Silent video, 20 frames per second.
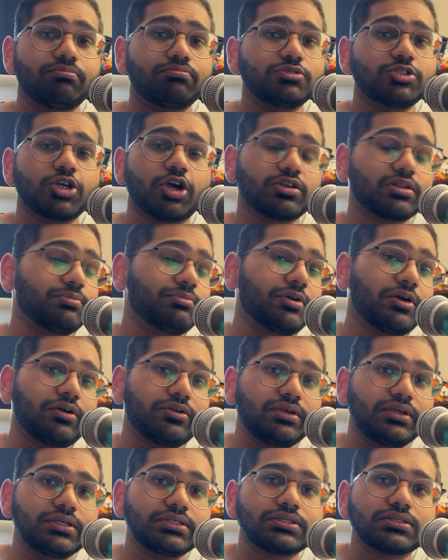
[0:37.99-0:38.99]
chocolate
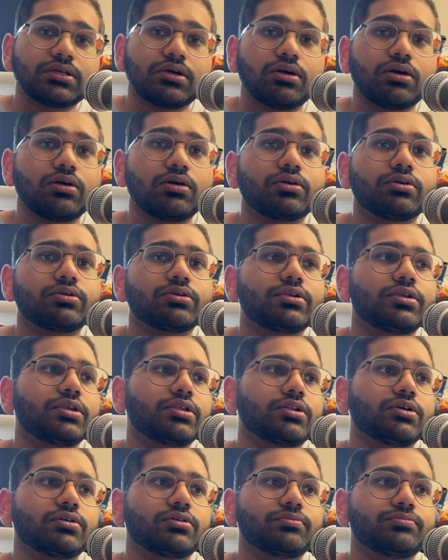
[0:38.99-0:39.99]
brownies, or,
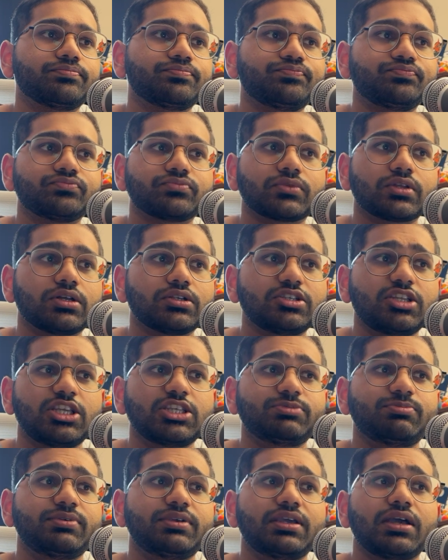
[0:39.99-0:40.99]

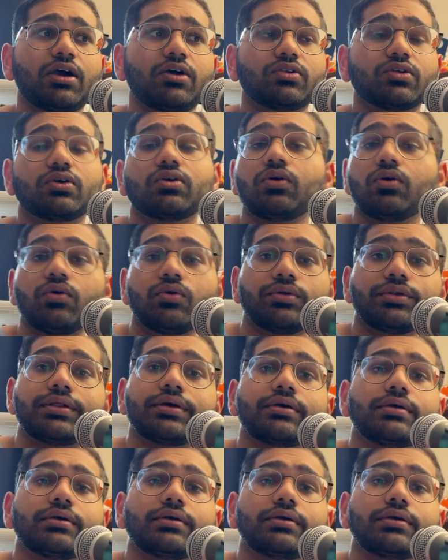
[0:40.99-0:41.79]
teach me how to code,